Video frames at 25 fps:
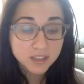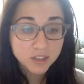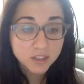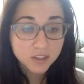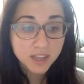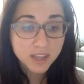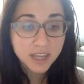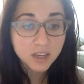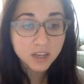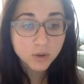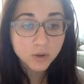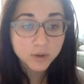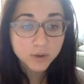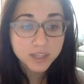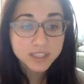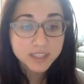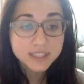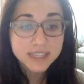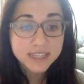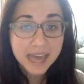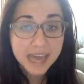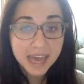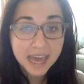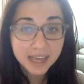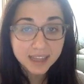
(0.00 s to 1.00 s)
So they know
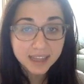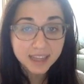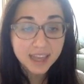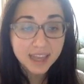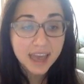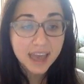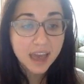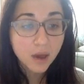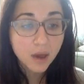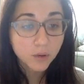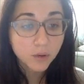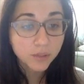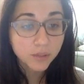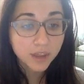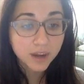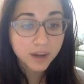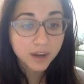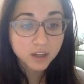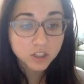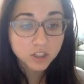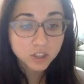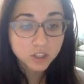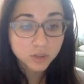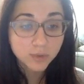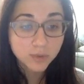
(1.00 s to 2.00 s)
exactly how they
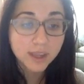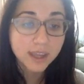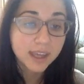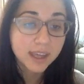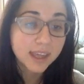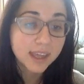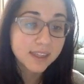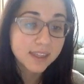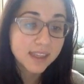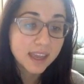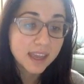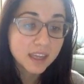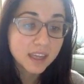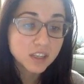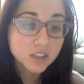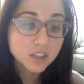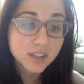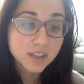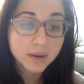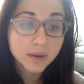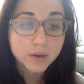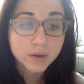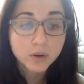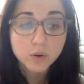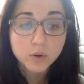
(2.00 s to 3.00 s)
are doing, and they can do
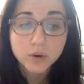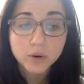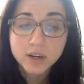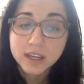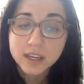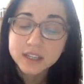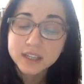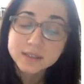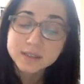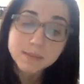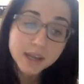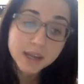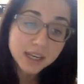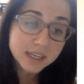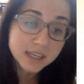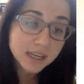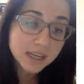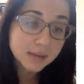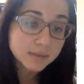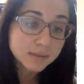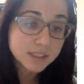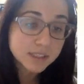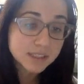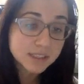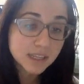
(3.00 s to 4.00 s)
that recording as many
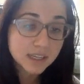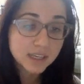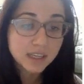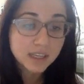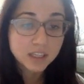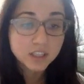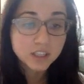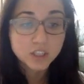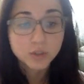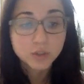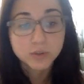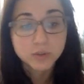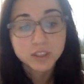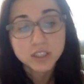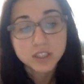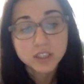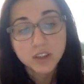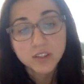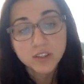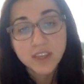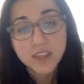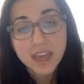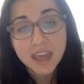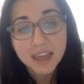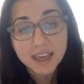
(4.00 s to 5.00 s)
times as they need to
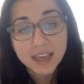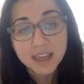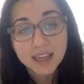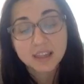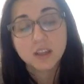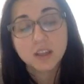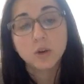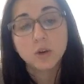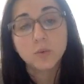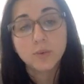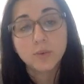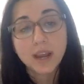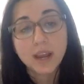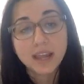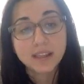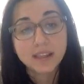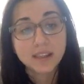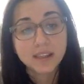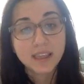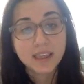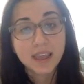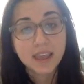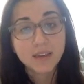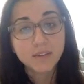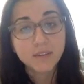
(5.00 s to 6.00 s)
until they get the grade
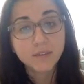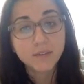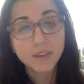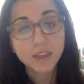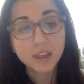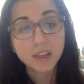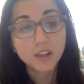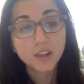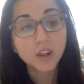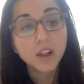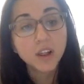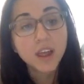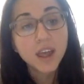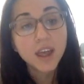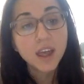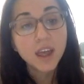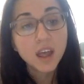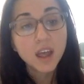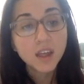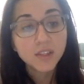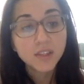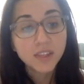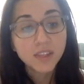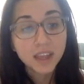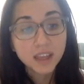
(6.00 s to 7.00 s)
that they feel
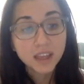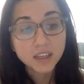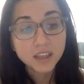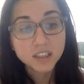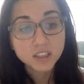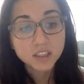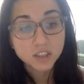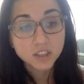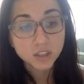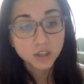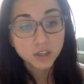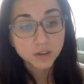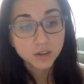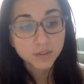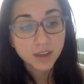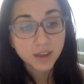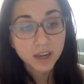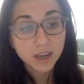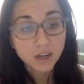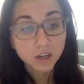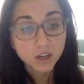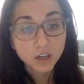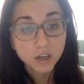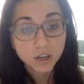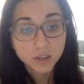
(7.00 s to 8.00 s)
they deserve
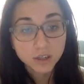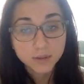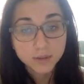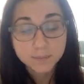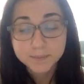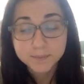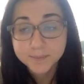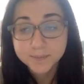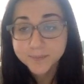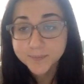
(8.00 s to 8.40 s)
and earn.